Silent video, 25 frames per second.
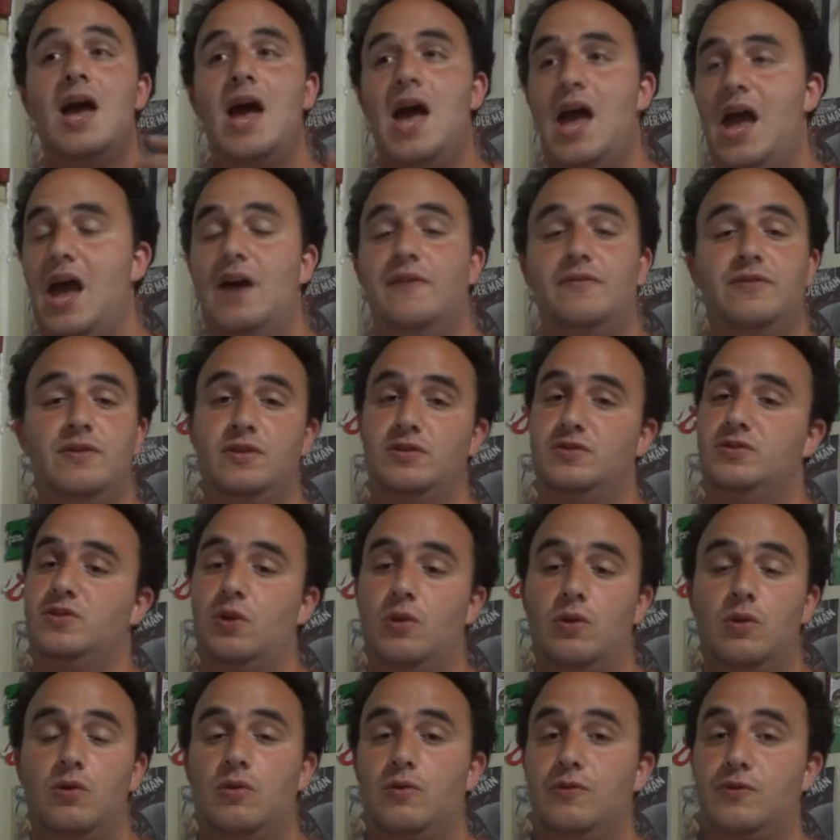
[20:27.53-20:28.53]
After the
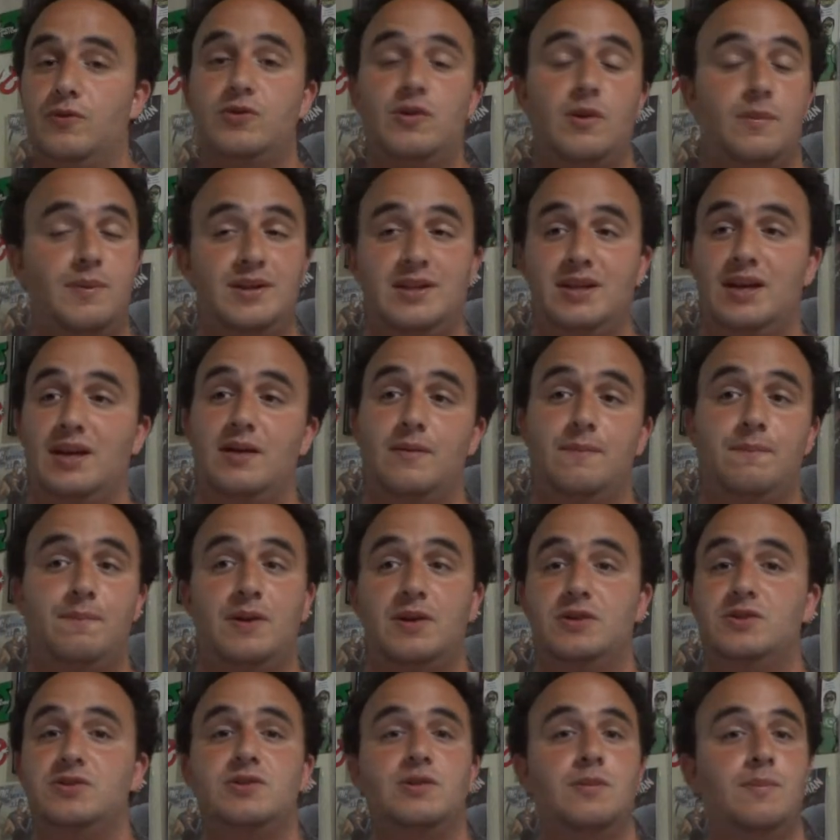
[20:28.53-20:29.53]
solo reviews, I'll be taking
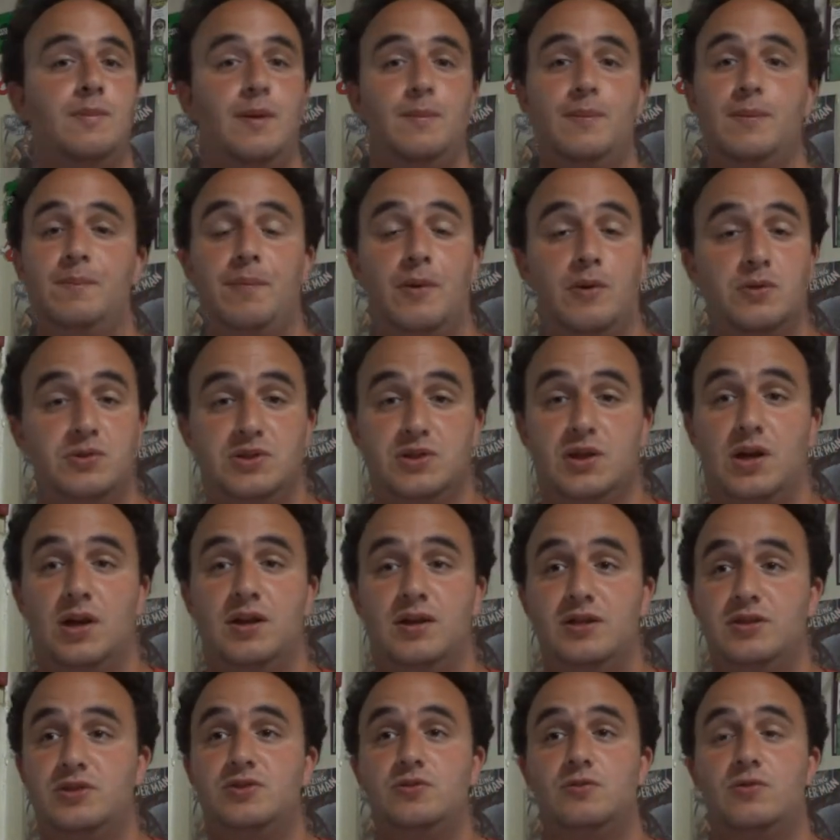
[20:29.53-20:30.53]
pictures and maybe posting on
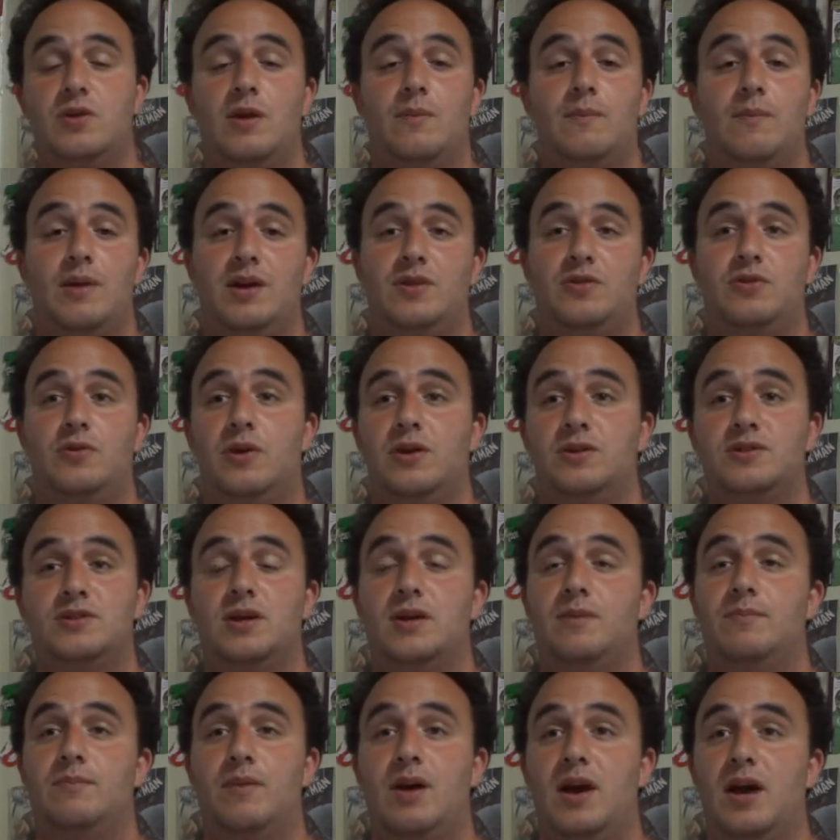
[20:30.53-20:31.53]
Instagram my thoughts
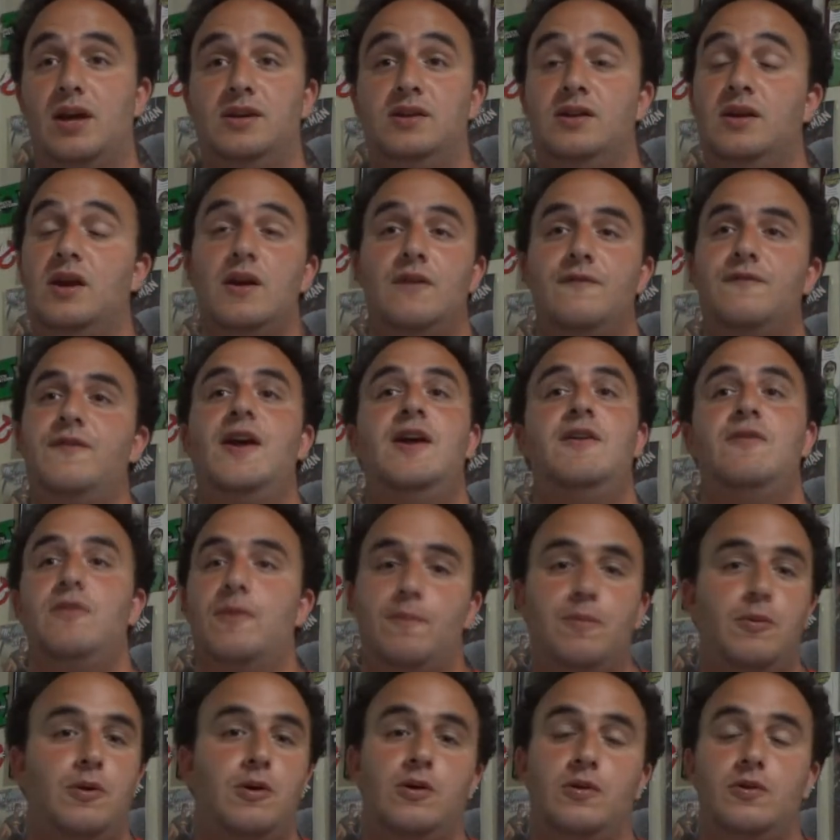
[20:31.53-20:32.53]
on my
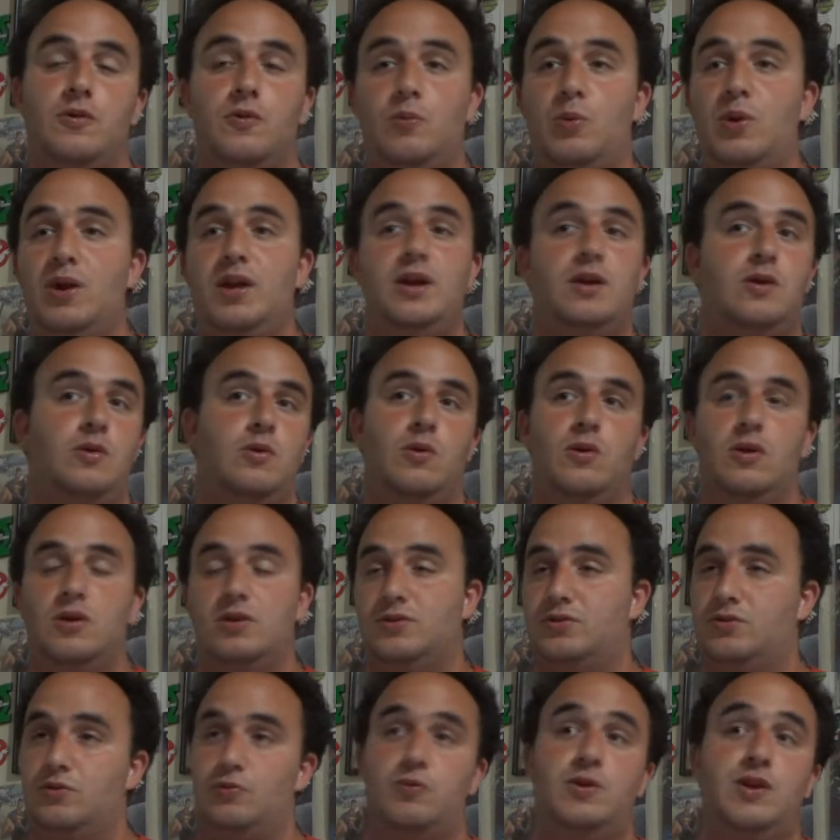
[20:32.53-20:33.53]
favorite book of the week
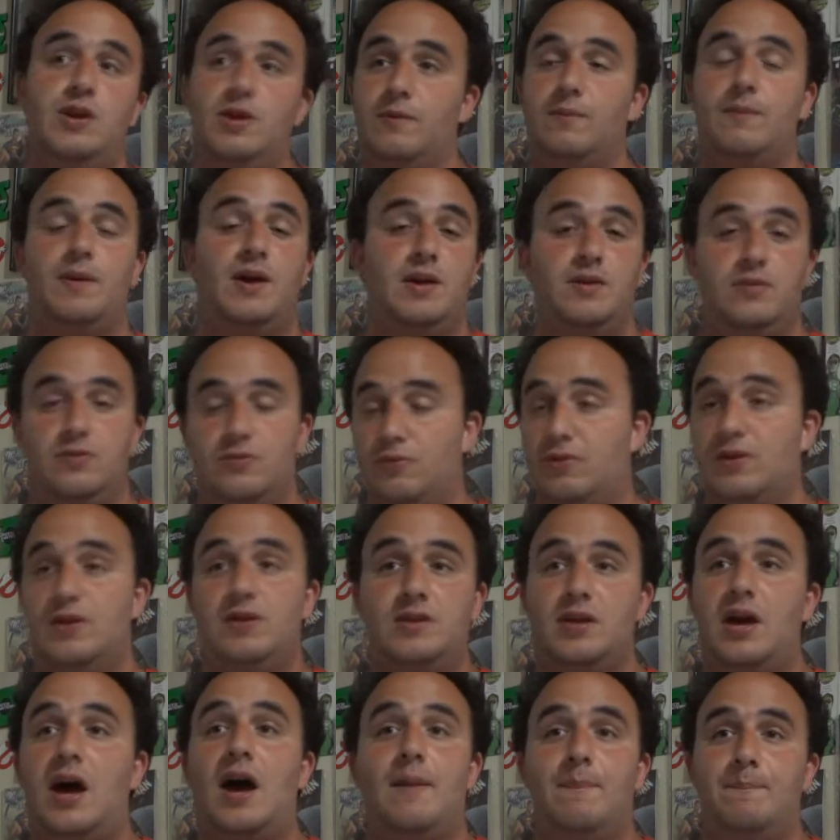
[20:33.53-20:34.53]
or three
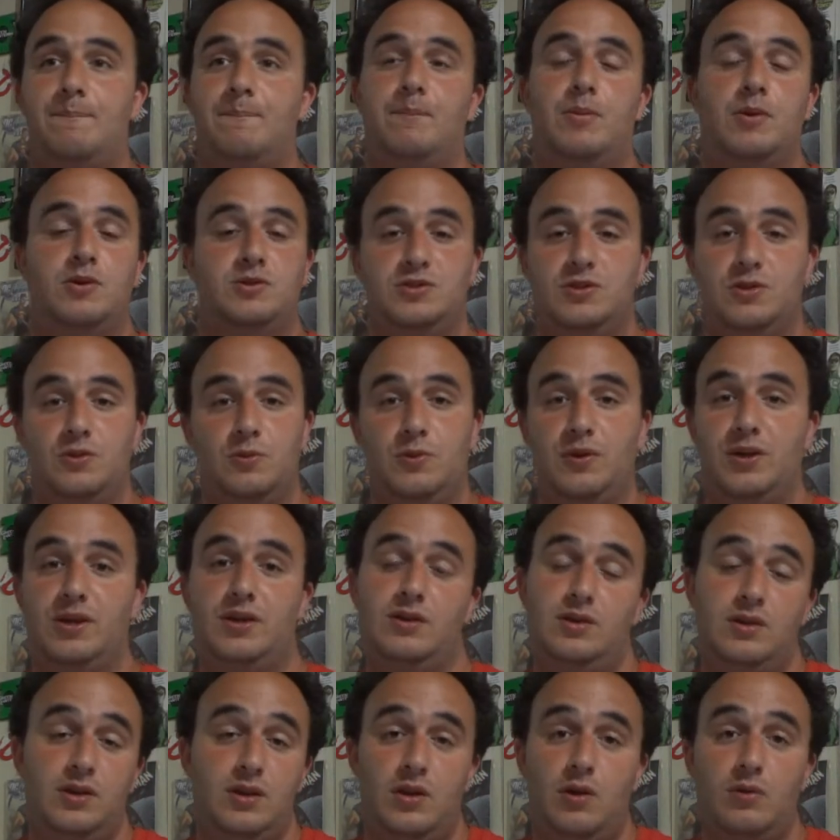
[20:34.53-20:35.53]
top books of the
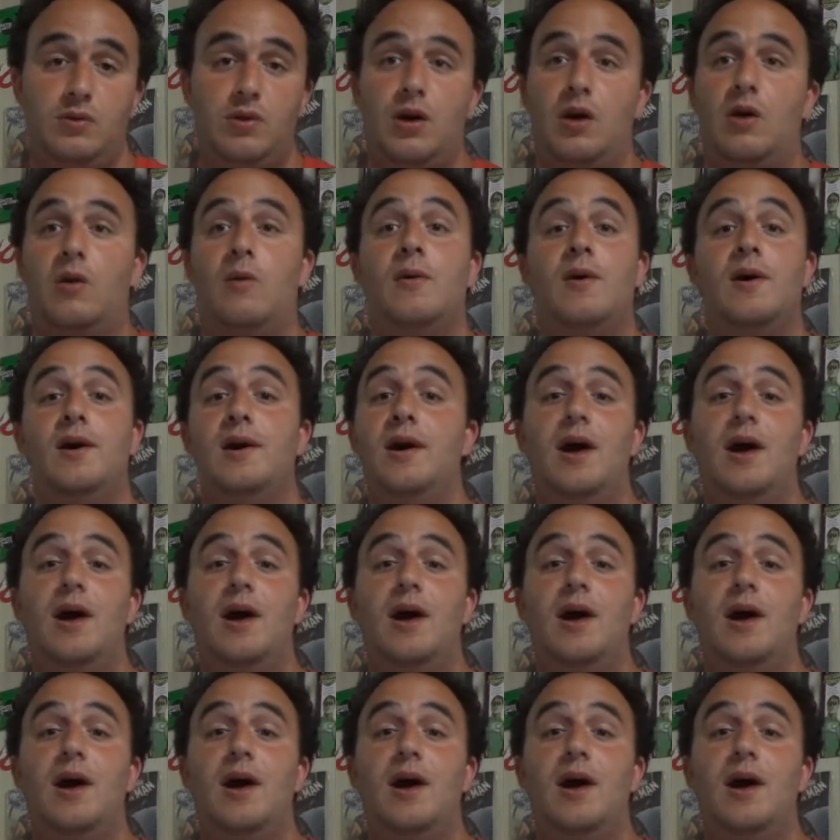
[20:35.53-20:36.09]
week. You don't know.